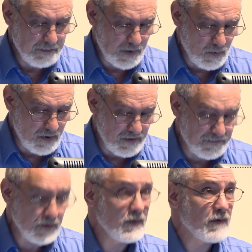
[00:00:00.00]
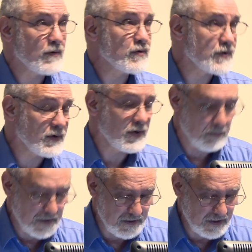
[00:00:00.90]
be one of universal
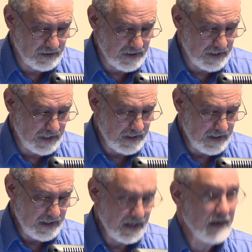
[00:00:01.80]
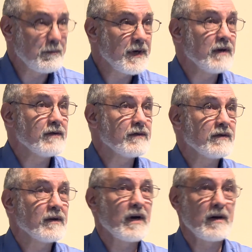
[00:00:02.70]
human dignity and
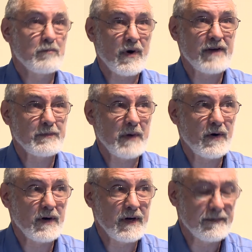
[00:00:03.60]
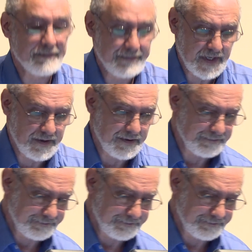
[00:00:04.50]
peace and prosperity. Thank you.